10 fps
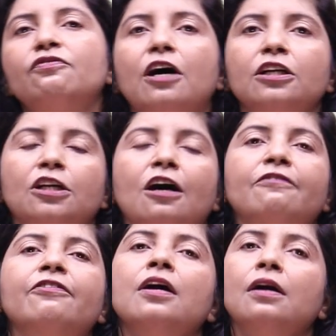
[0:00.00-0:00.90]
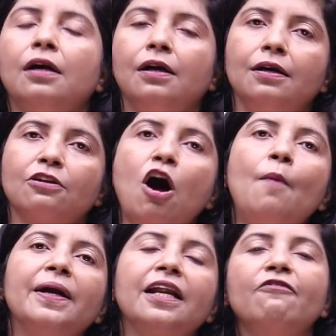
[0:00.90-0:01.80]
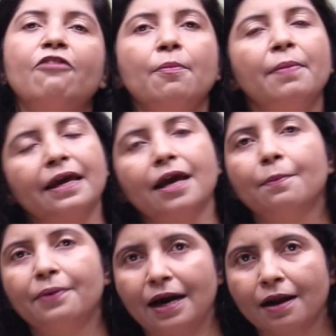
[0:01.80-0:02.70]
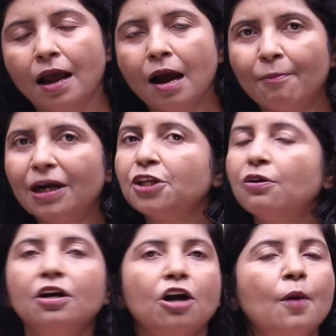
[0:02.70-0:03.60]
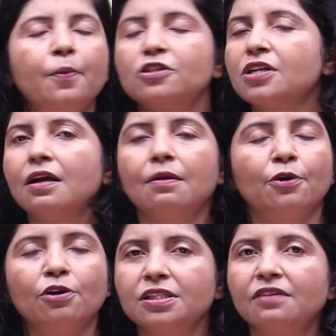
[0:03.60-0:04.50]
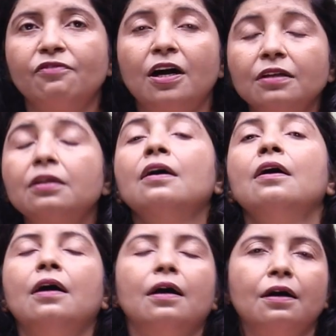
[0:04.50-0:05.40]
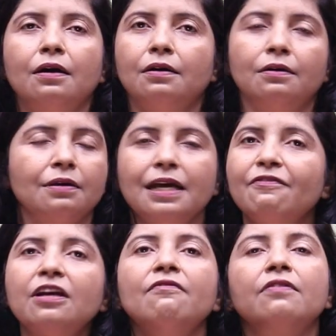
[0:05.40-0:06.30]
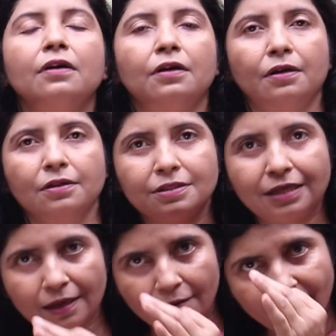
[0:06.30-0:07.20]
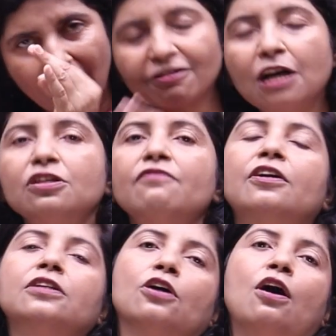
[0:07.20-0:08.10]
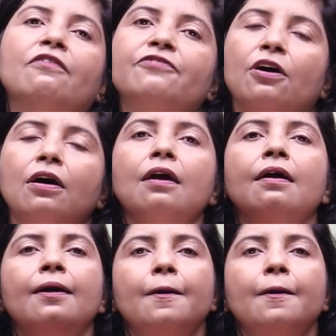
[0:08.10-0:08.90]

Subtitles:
worth of raw material for baking bread, but you are not producing worth even 5,000 worth of your